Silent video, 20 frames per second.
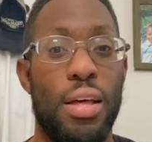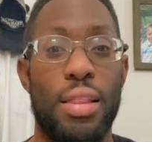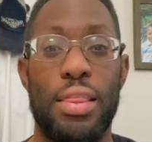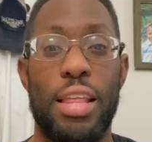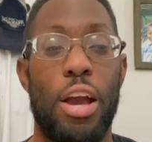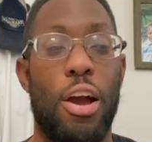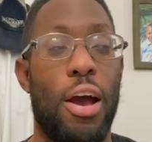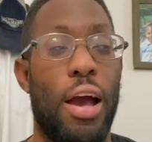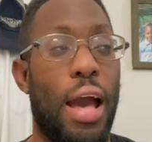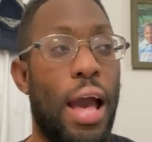
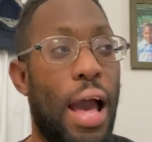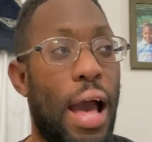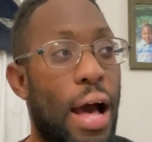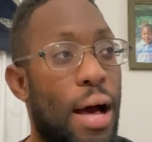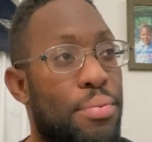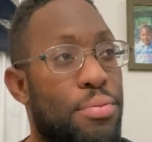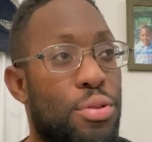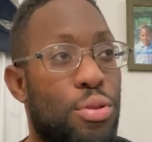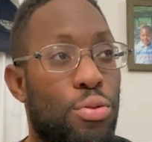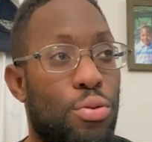They are
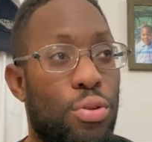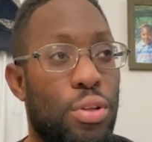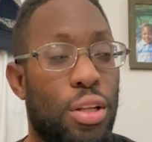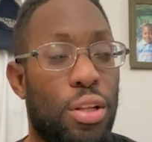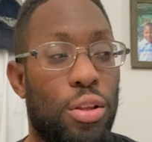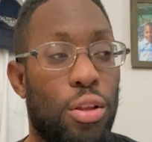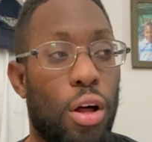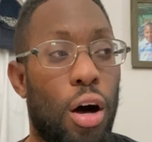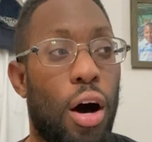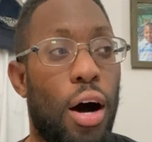absolutely
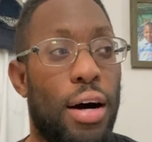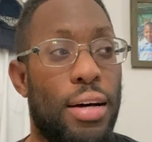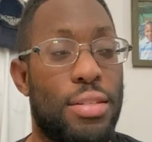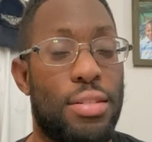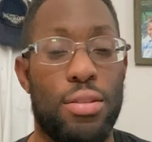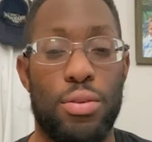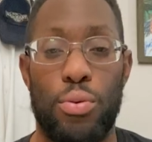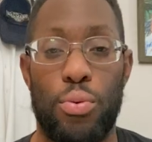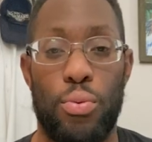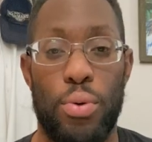
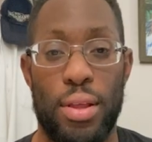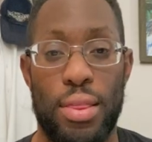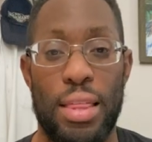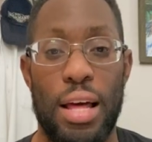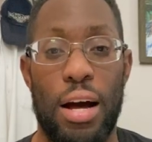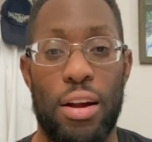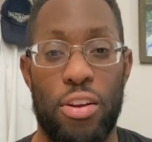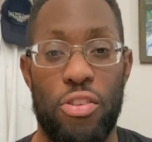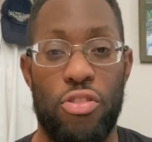lost without